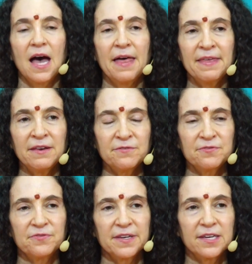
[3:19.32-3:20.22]
And then
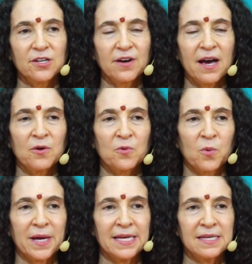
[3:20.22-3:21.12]
figure out
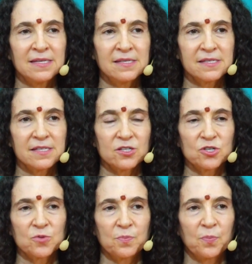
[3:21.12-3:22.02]
ways
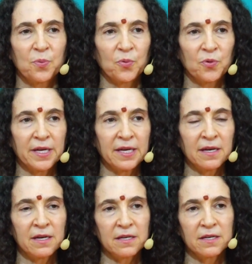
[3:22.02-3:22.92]
to
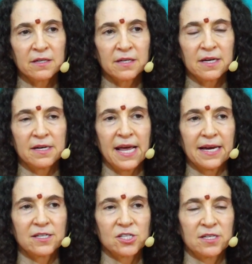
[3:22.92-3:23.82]
bring your
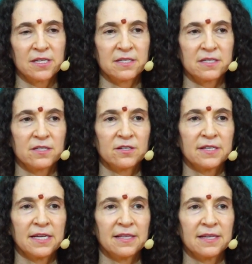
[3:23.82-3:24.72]
connection into your
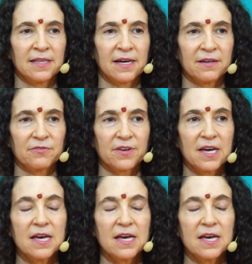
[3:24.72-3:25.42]
daily life.